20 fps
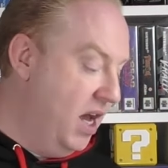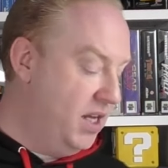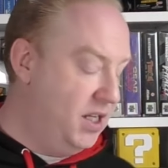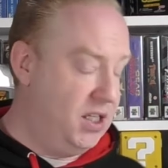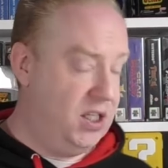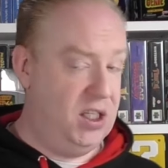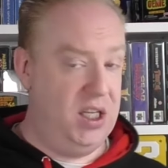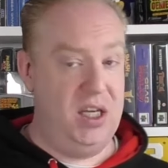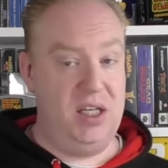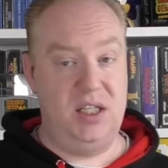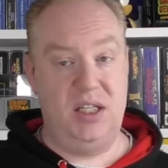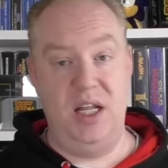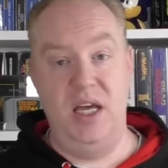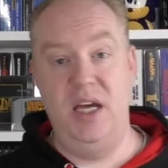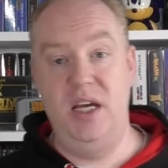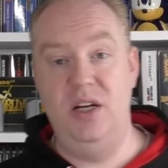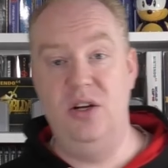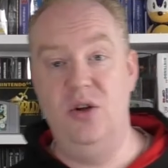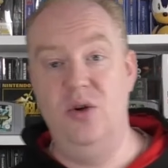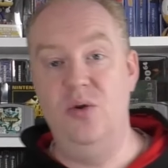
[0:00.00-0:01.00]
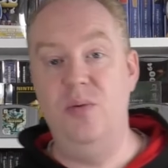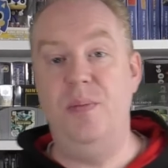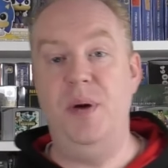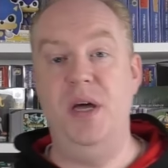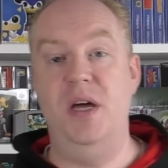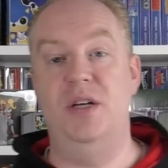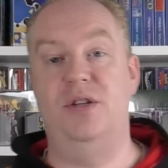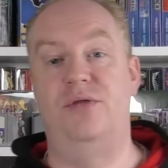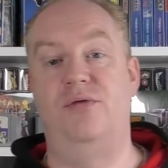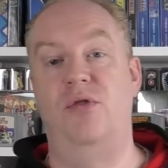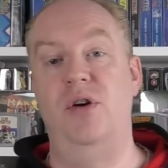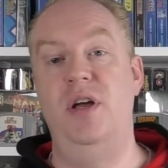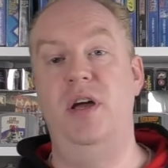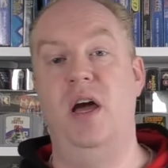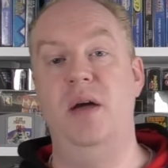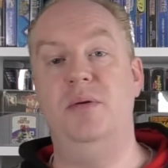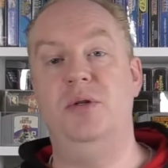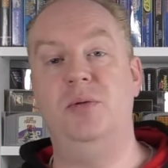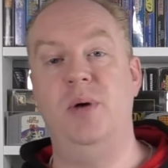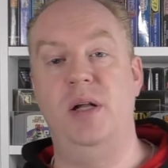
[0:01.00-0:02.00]
16 new PS3
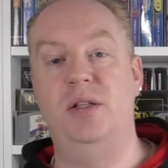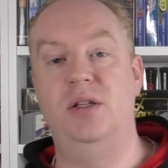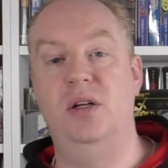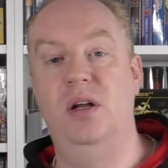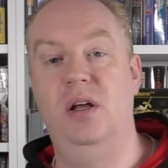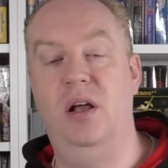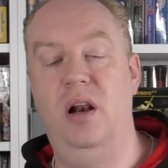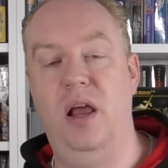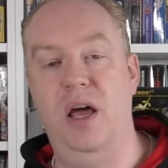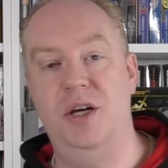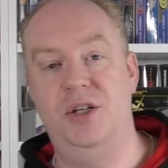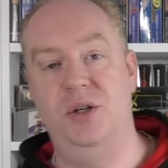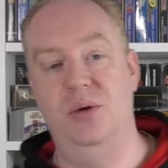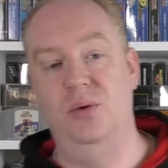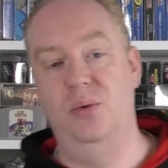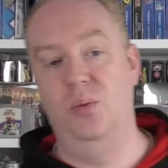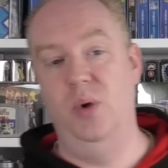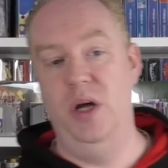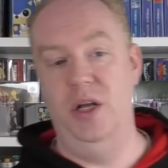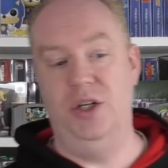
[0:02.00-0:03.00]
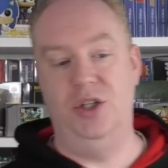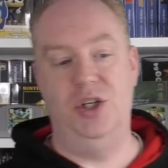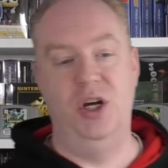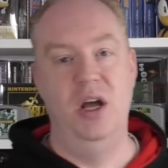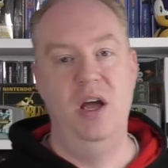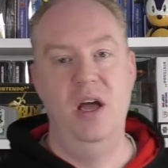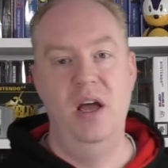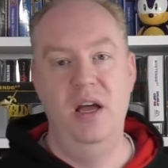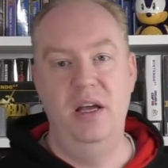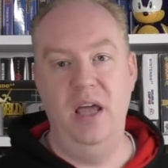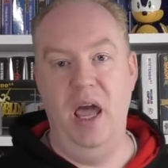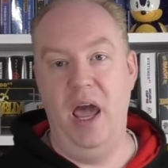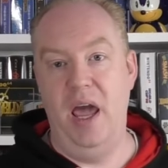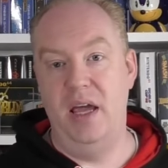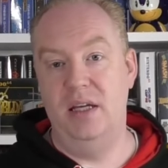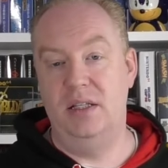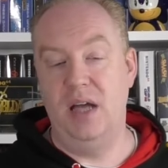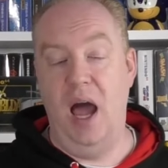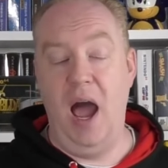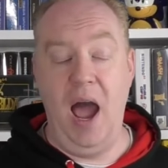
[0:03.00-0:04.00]
games to add to the collection, which, yeah,
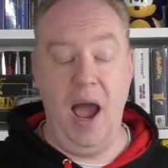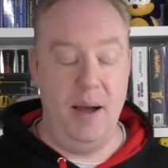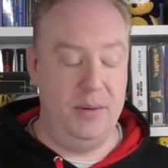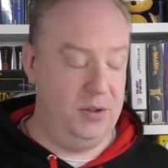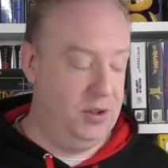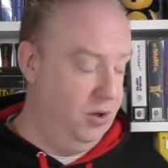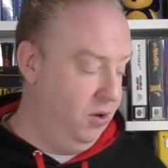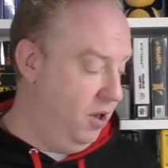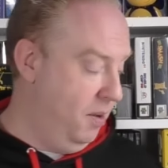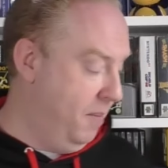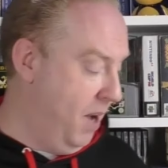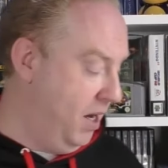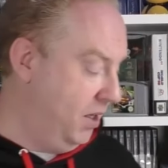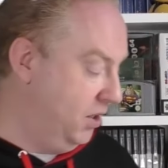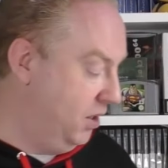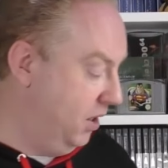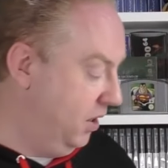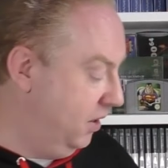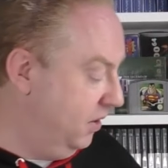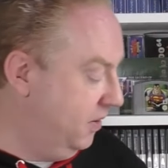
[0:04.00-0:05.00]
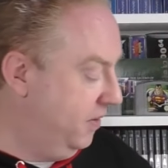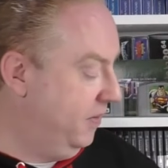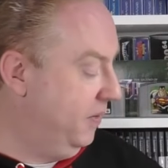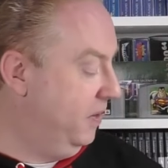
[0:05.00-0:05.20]
is absolutely amazing.